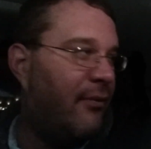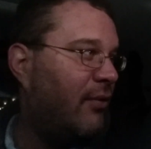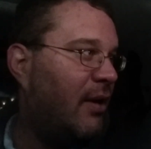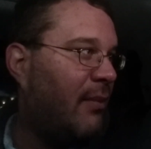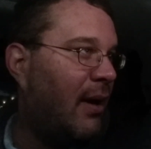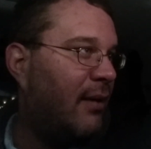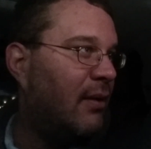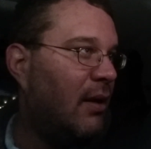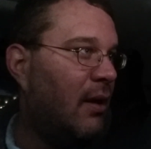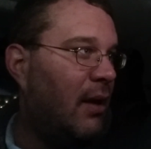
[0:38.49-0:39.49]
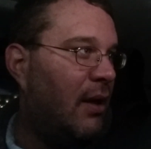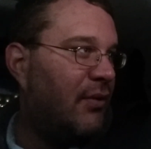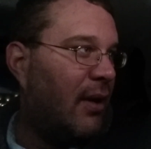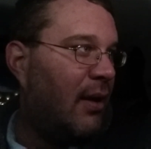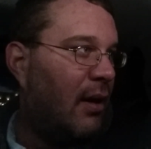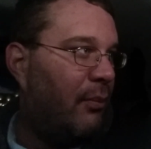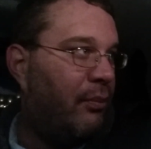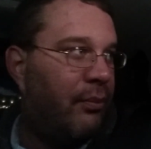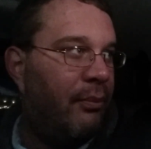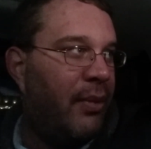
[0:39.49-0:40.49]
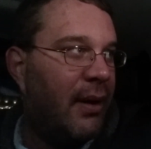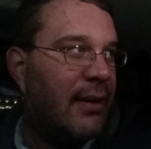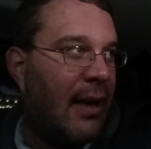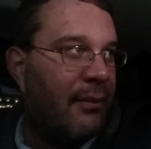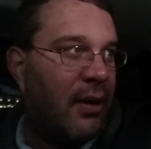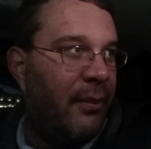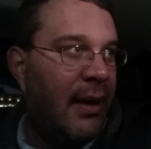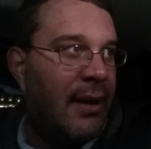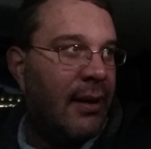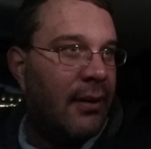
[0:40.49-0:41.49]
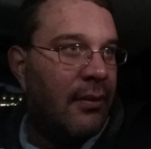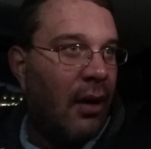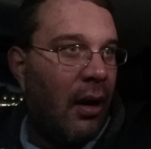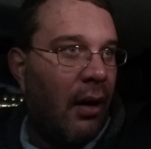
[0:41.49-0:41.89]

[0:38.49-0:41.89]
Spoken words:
A friend of mine is a big time comedian,